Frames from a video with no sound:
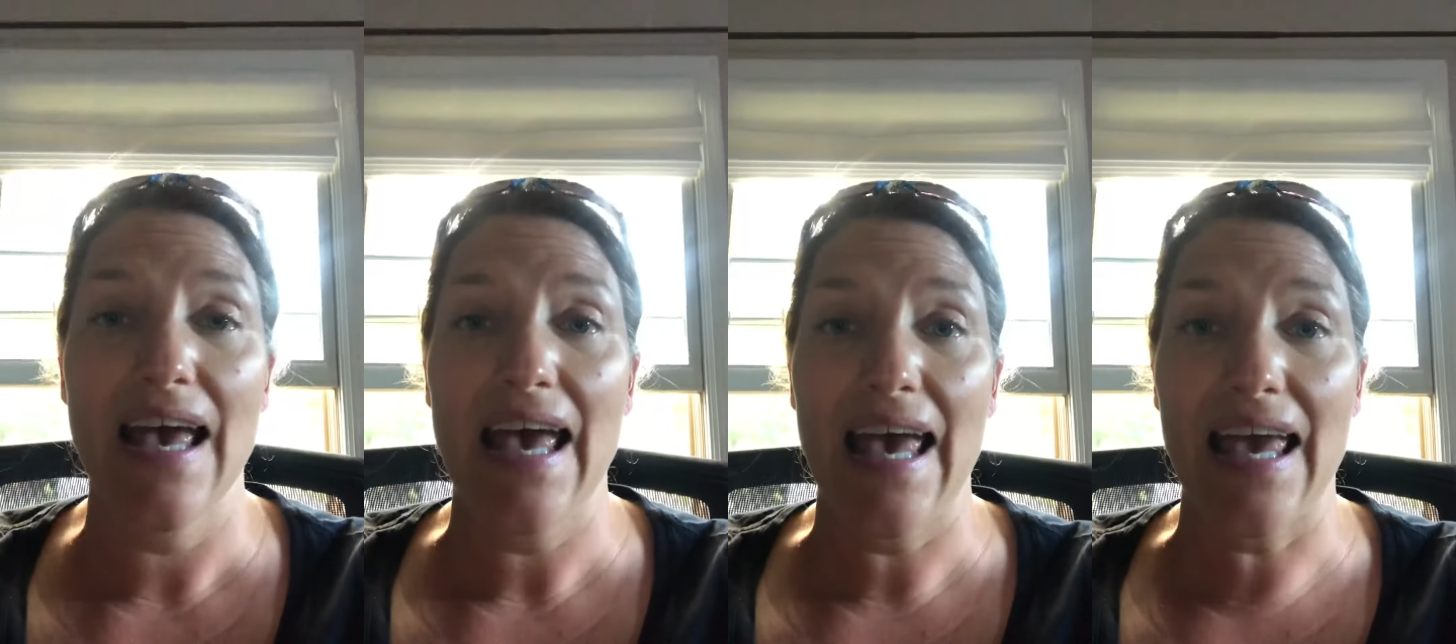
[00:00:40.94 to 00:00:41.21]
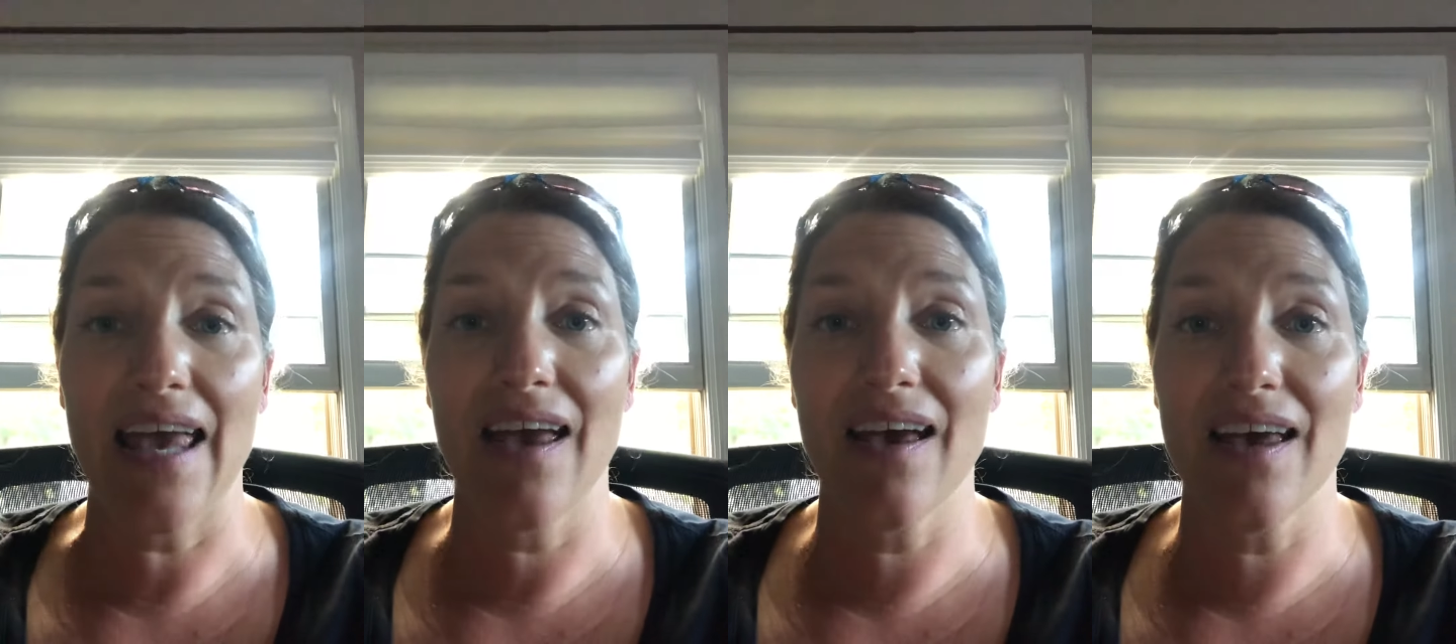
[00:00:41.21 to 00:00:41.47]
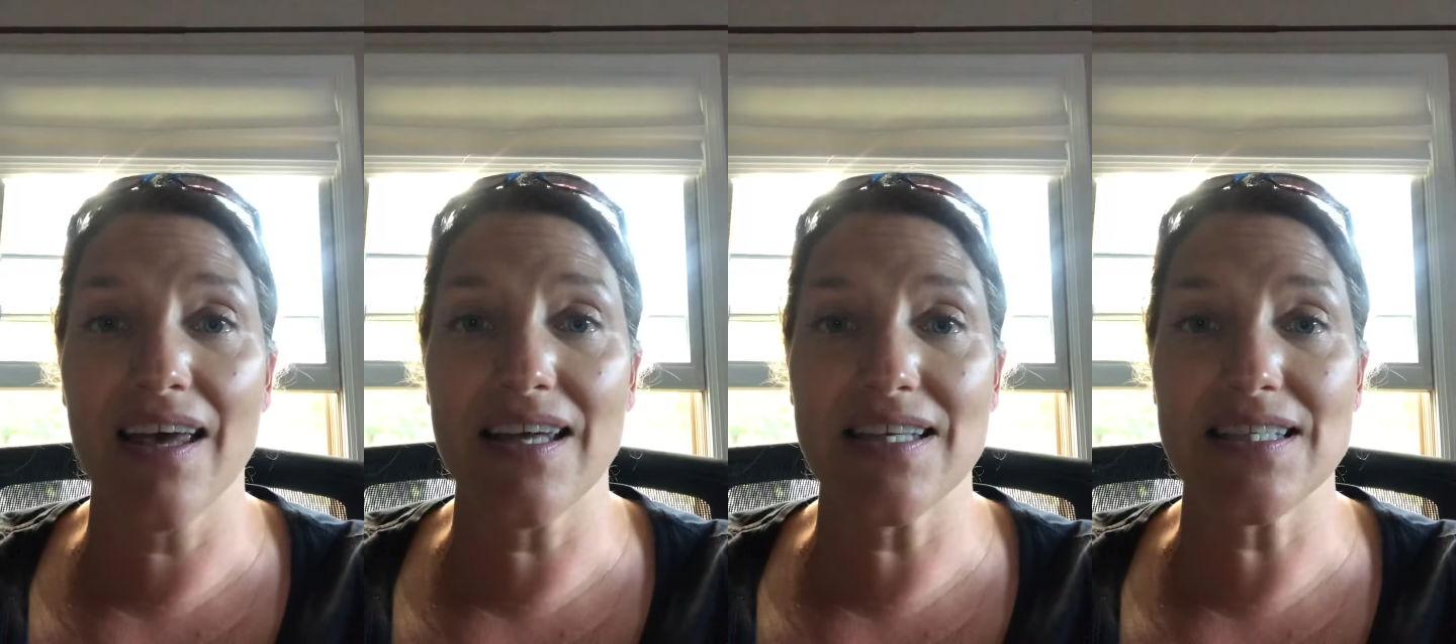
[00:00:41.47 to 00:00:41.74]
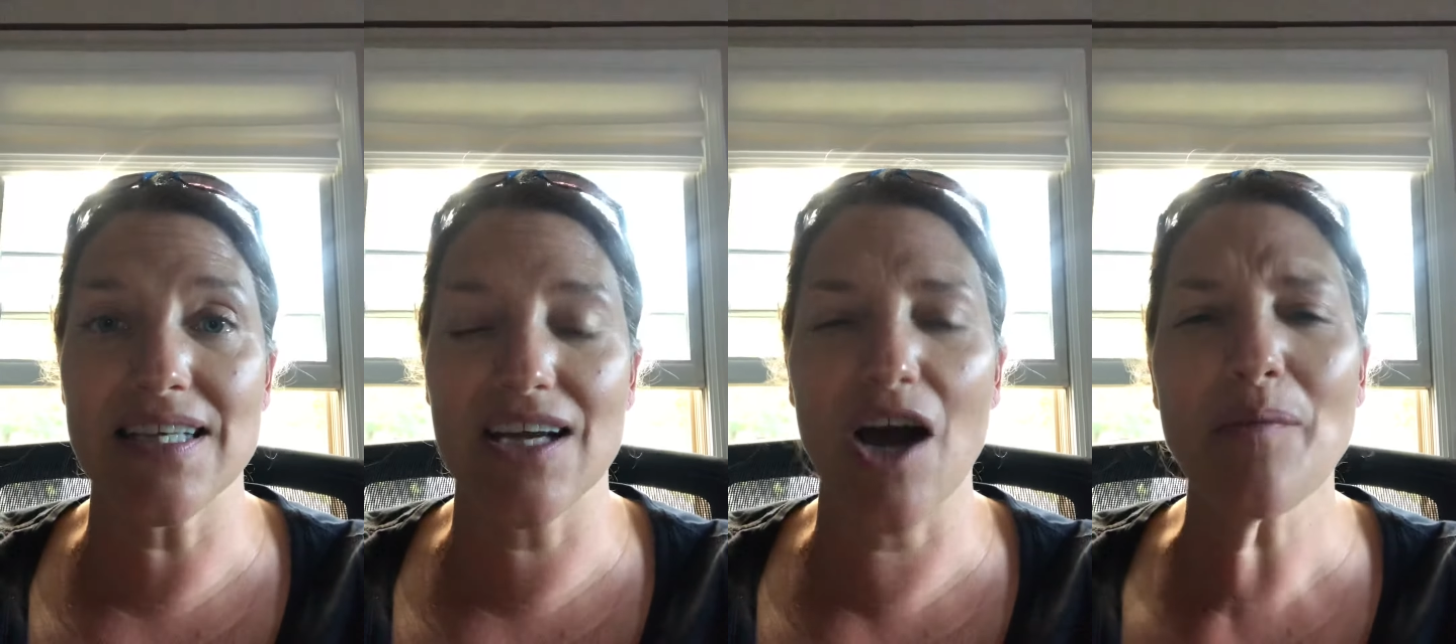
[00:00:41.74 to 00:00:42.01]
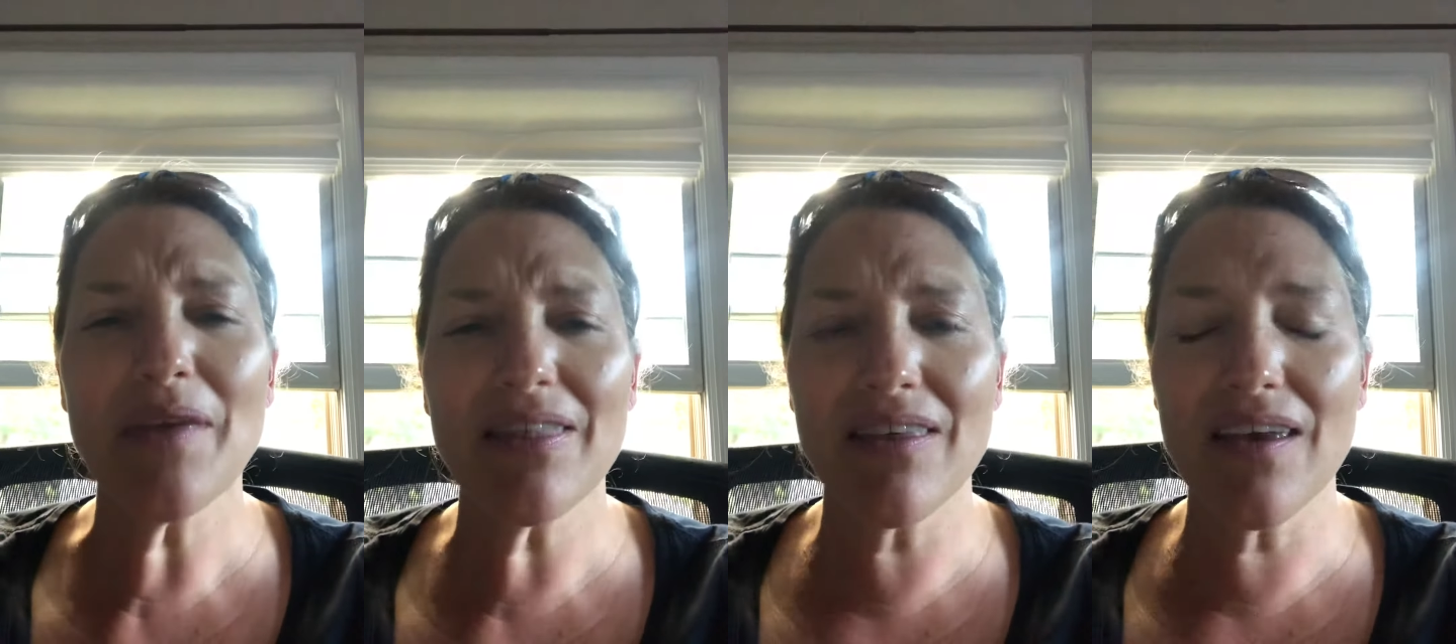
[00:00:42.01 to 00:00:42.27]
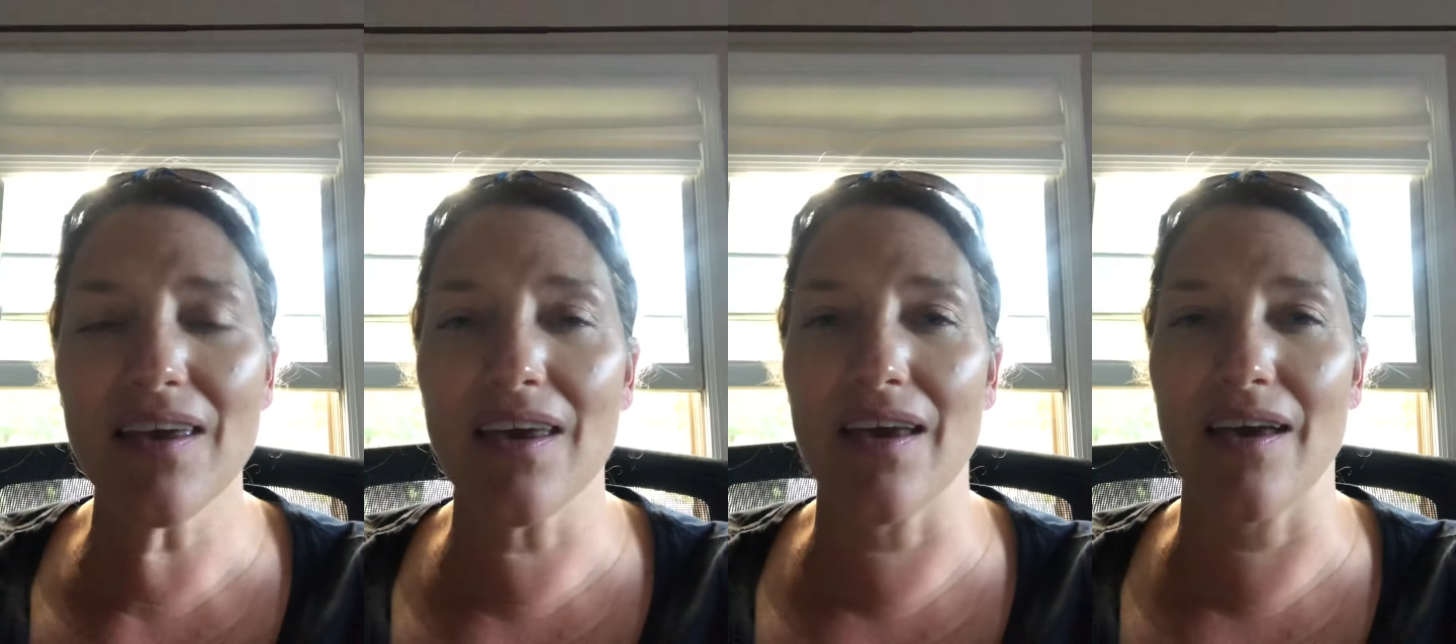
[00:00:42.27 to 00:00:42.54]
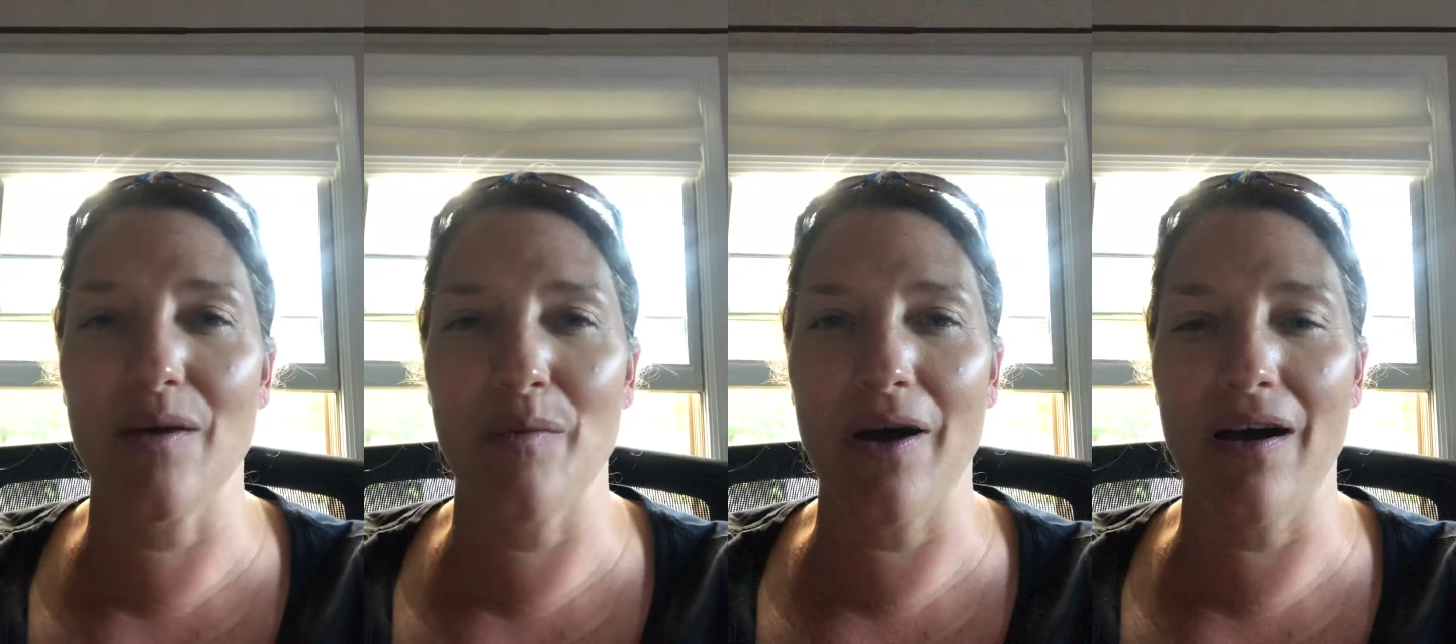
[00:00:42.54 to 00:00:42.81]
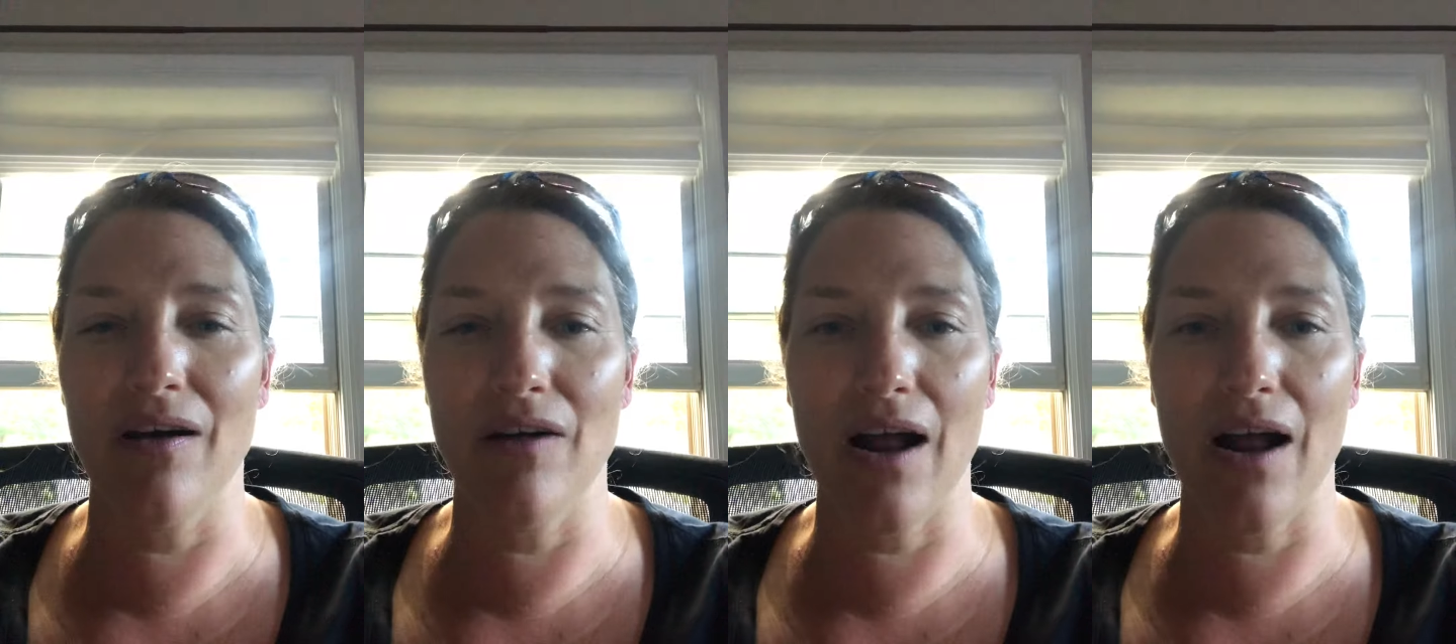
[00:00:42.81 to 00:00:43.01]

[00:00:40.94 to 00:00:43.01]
And it got me thinking about